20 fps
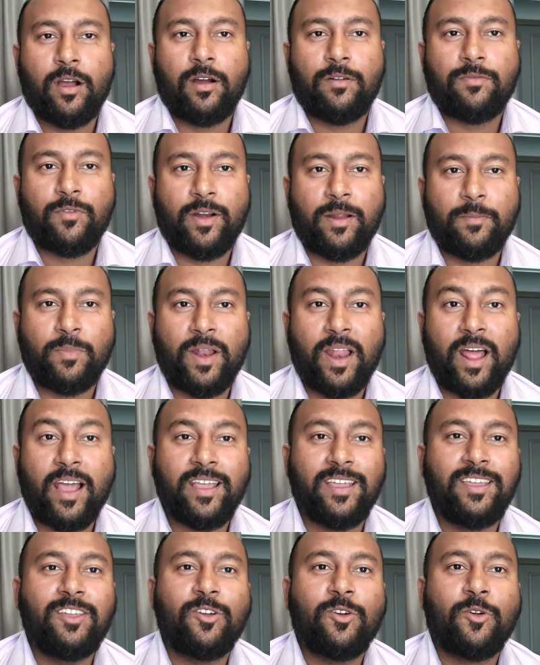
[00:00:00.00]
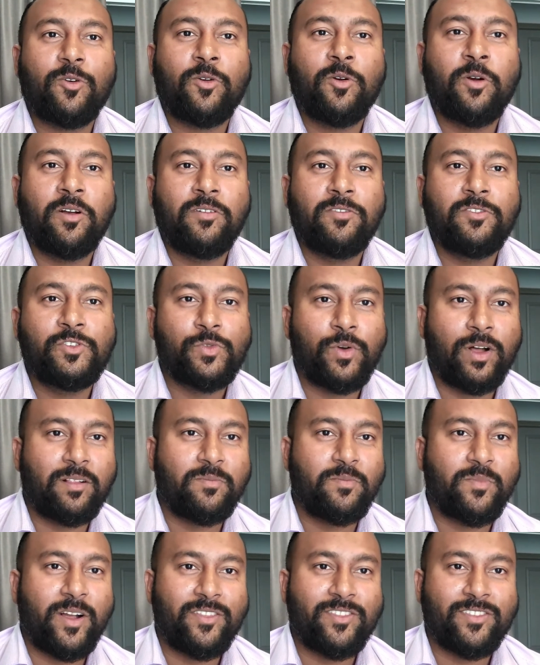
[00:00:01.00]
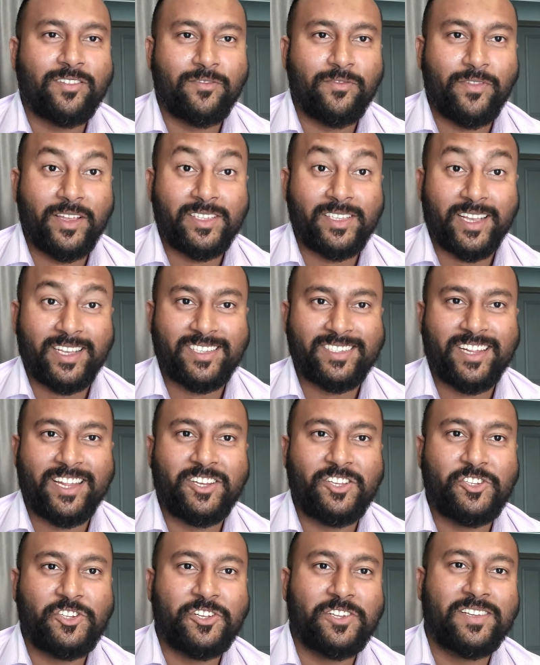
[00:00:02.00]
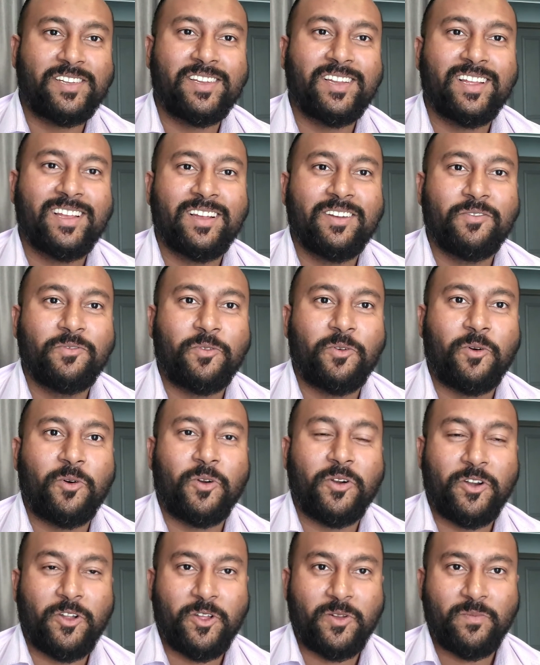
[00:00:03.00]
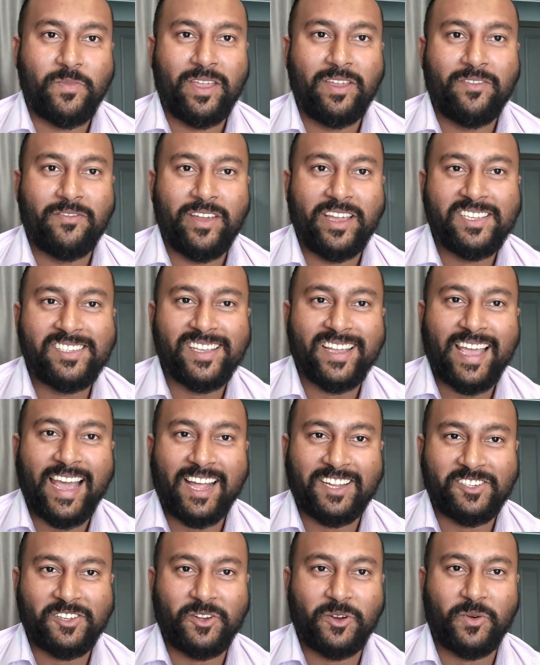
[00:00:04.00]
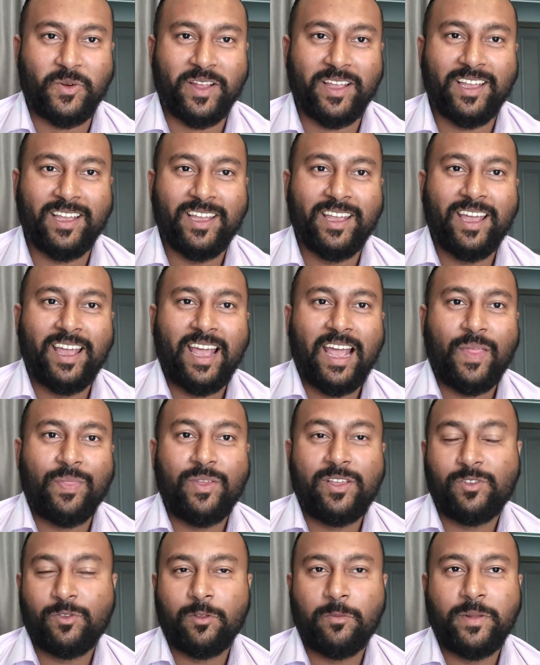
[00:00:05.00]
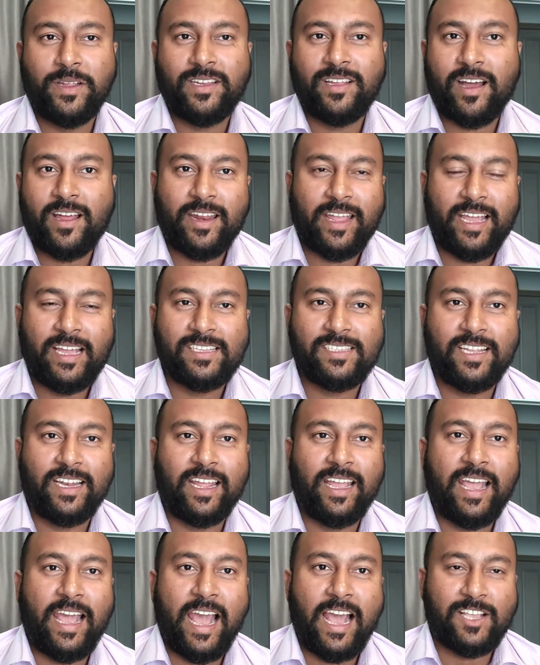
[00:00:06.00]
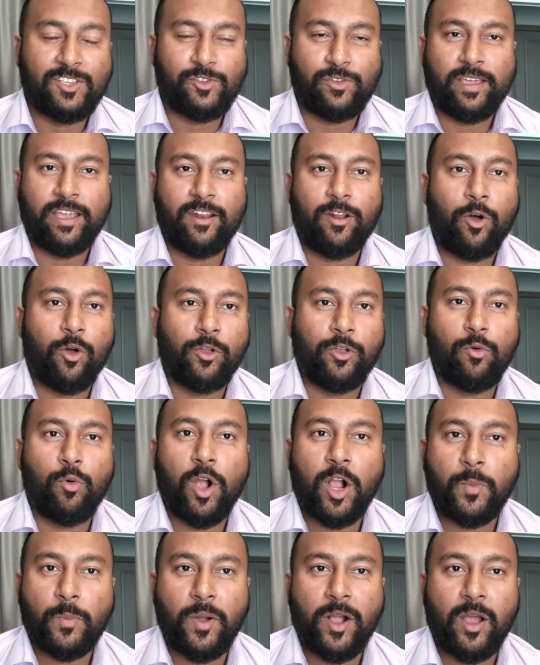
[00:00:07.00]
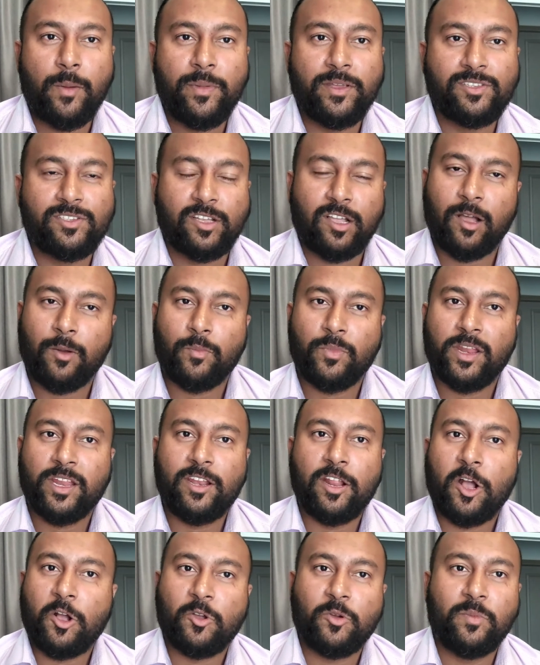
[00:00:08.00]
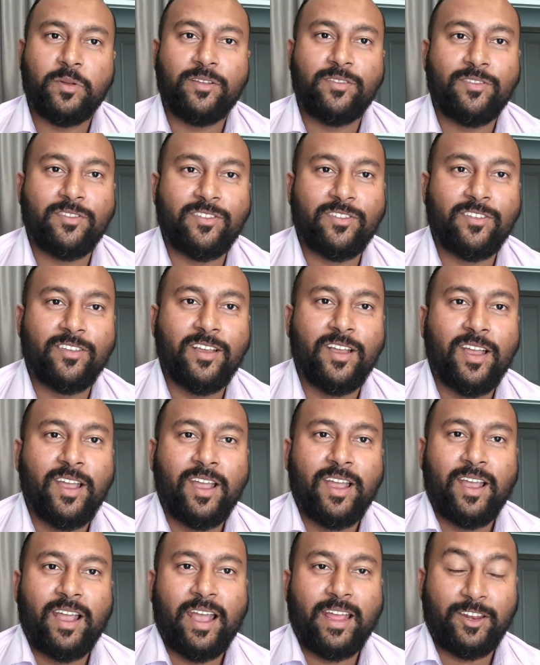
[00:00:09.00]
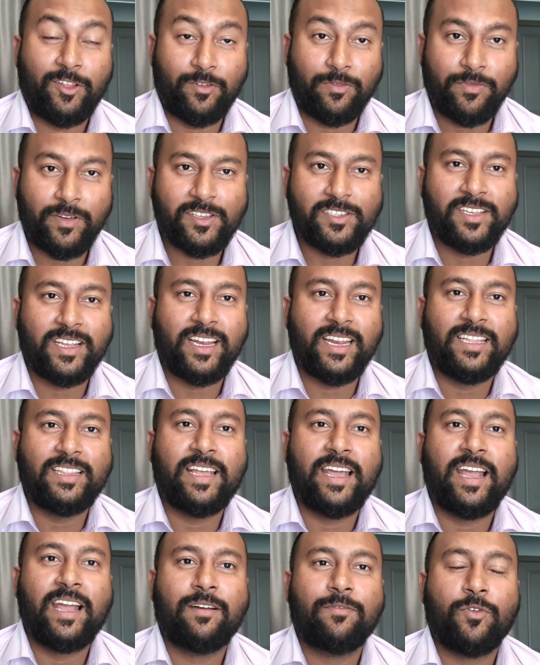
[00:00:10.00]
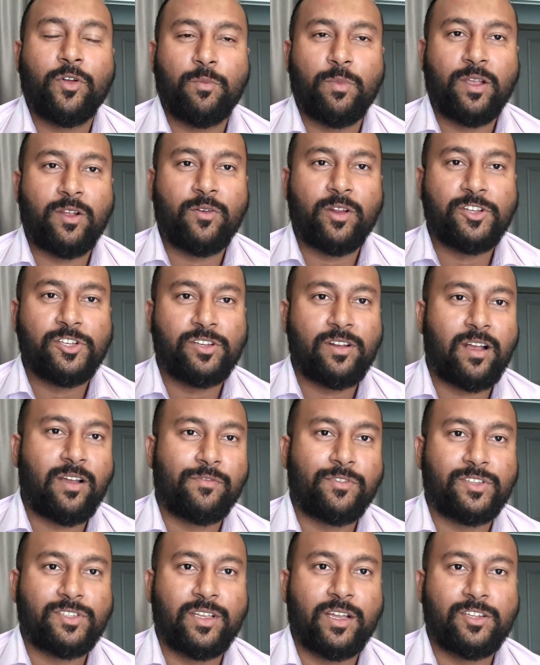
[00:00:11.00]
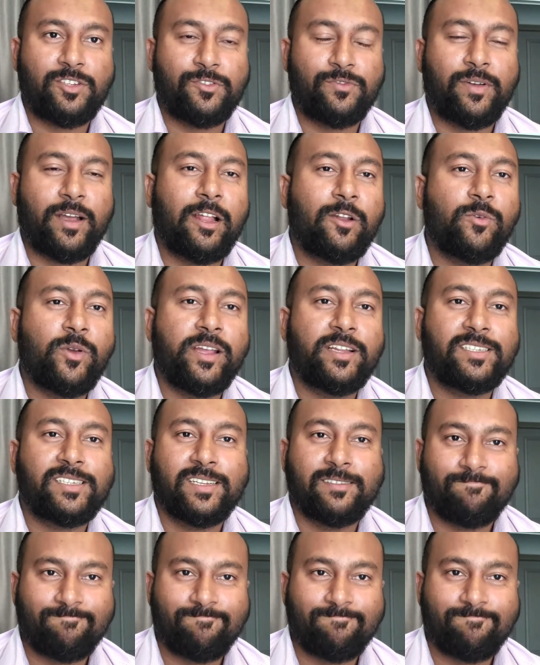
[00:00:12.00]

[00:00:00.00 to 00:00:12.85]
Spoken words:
for applying your 12 months visa extension for non-visa category. And this will be done easily as you get all your work permits, company documents, and you're physically there for immigration officer to evaluate,